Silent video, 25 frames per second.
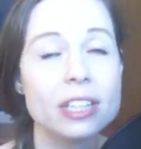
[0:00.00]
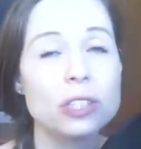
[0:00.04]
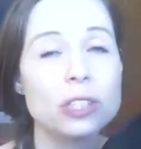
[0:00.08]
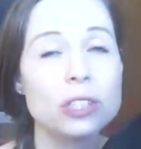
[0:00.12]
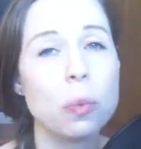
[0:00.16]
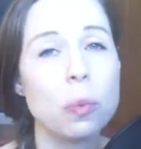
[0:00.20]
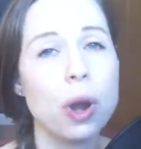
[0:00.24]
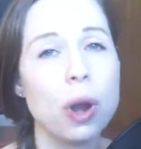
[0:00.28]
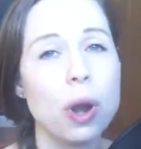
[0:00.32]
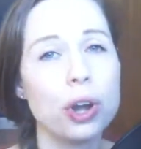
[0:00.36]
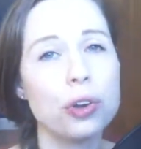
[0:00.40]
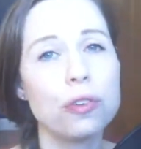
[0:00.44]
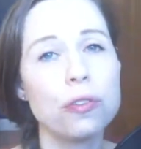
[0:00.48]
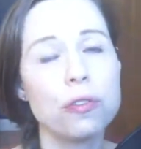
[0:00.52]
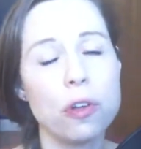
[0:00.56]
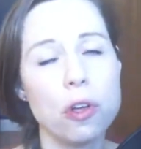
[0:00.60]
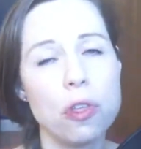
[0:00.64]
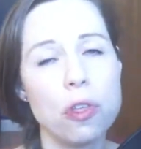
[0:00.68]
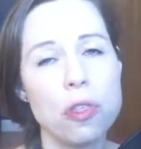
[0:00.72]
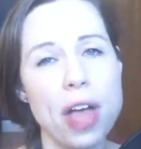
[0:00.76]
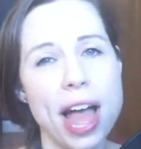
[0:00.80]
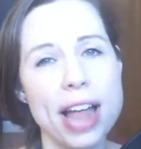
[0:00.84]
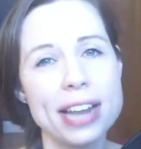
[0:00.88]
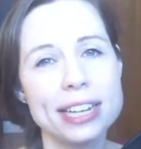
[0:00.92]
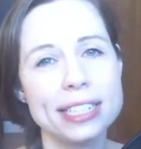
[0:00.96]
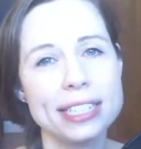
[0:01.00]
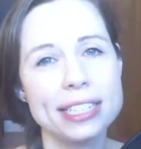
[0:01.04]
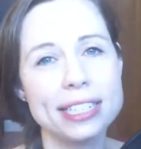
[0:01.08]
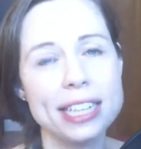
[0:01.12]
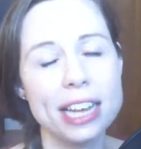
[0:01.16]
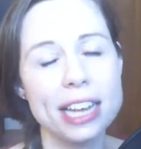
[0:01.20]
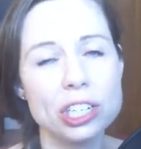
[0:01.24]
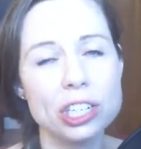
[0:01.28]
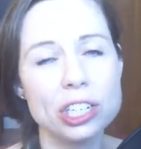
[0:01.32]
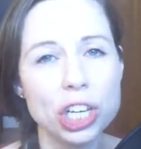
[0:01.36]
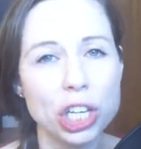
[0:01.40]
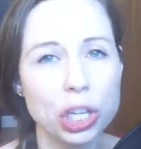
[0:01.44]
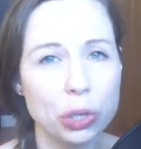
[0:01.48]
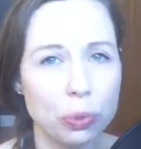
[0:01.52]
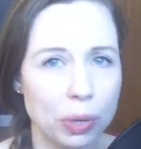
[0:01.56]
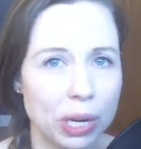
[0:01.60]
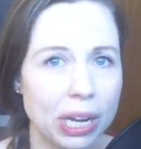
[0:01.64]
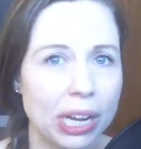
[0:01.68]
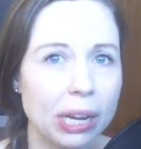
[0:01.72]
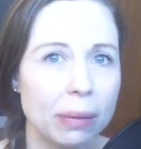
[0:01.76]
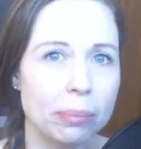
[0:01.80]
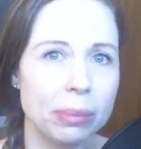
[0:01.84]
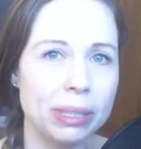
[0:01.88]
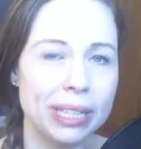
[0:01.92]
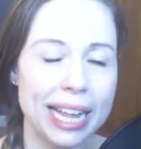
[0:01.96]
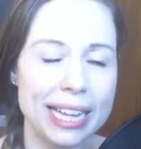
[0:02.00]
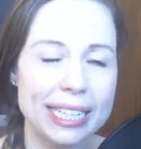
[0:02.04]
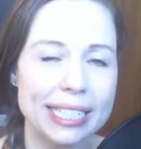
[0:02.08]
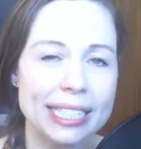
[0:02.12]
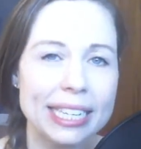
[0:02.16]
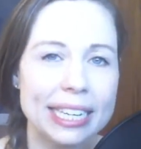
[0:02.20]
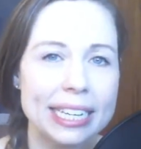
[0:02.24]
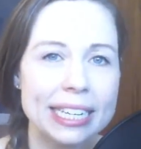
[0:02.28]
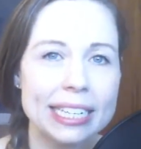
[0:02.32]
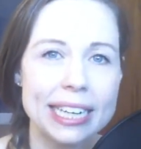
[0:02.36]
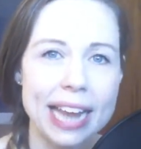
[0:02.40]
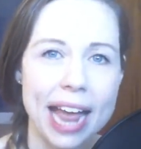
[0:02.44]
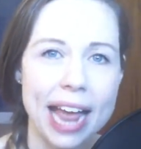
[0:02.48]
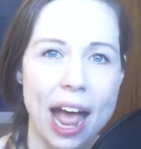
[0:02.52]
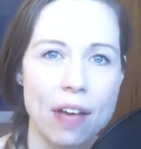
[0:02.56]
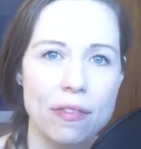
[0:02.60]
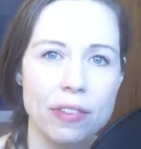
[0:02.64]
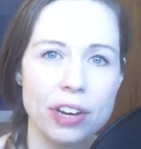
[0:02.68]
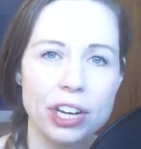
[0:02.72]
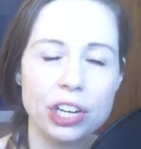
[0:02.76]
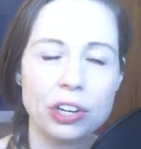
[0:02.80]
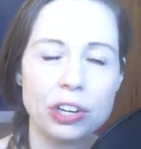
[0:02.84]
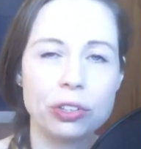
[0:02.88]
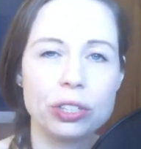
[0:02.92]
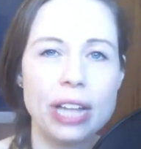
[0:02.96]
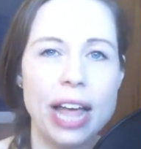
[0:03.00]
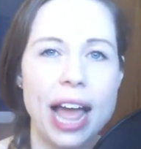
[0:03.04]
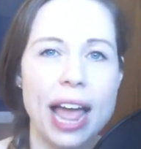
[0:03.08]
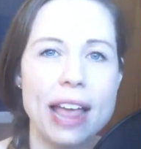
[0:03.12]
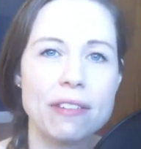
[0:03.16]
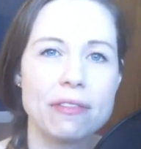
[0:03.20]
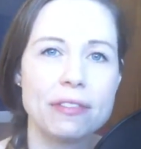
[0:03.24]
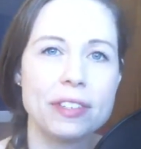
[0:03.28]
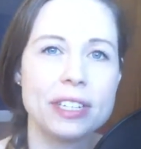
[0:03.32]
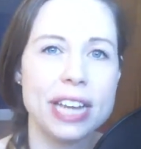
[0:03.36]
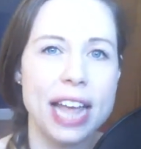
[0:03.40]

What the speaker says: is wonderful. That's such a unique blessing to have in your life,